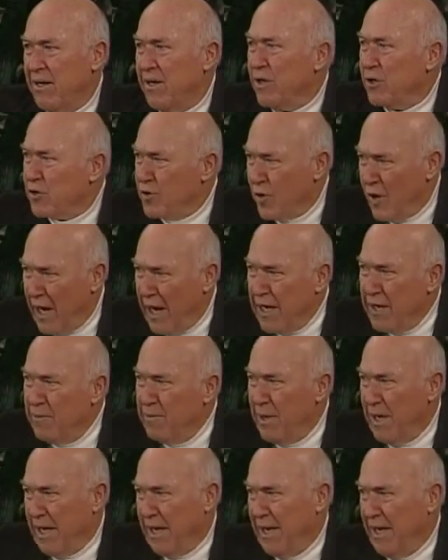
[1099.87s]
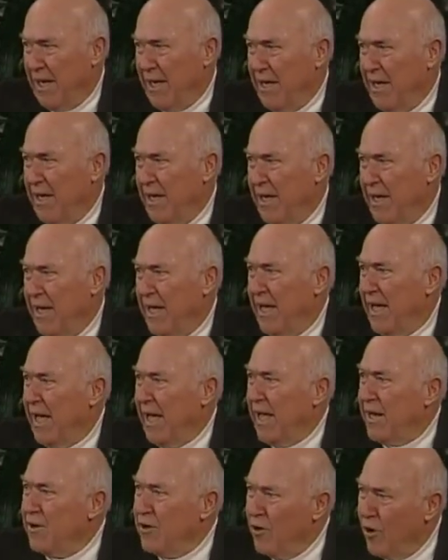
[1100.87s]
Try me
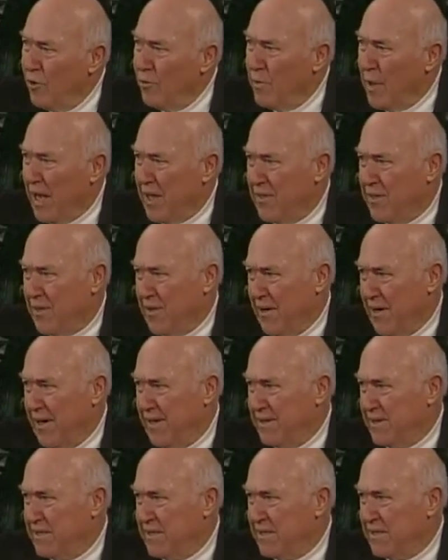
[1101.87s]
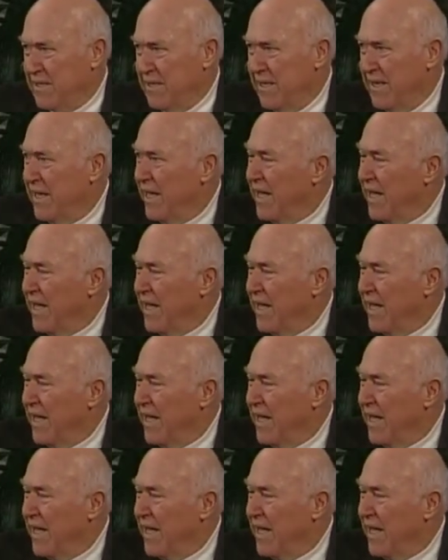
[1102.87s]
and know my thoughts.